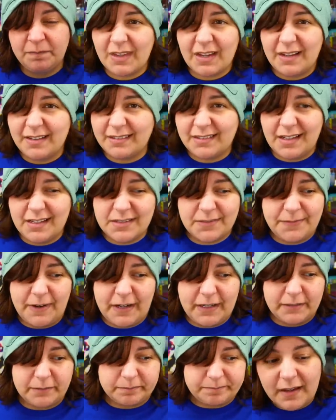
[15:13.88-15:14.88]
It tastes
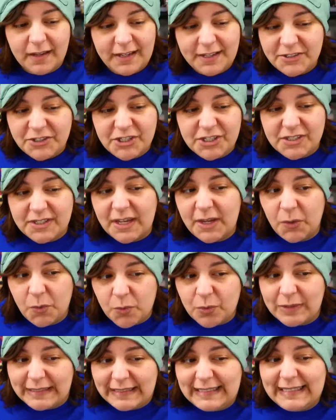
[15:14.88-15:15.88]
fine. It's just, it
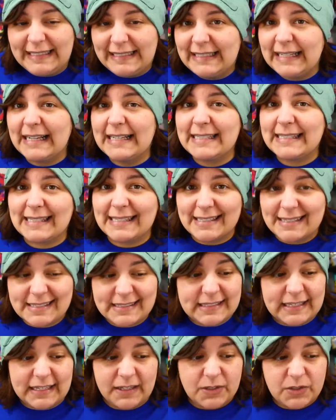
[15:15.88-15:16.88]
really does
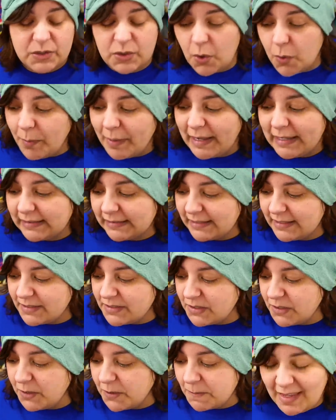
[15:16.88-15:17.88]
stink so badly.
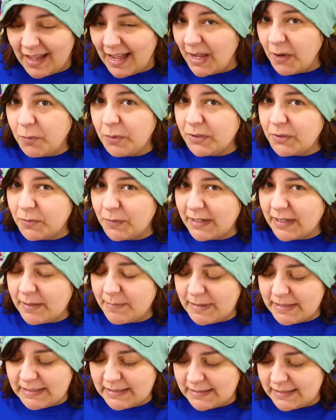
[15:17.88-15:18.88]
So I wouldn't
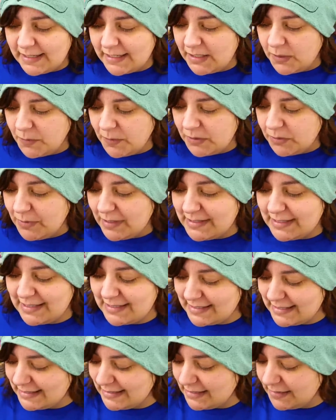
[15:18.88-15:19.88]
recommend it to anyone who has a
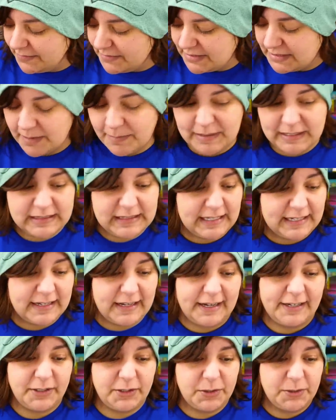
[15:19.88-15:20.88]
sensitive stomach like
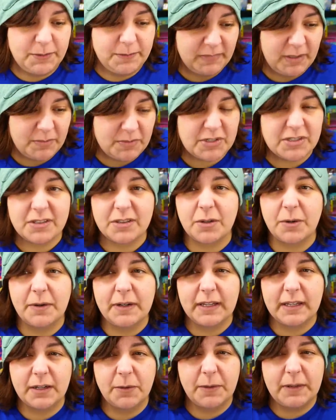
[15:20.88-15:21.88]
I do. Just
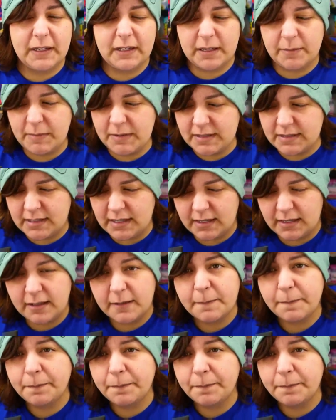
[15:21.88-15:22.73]
throwing it away, give me a second.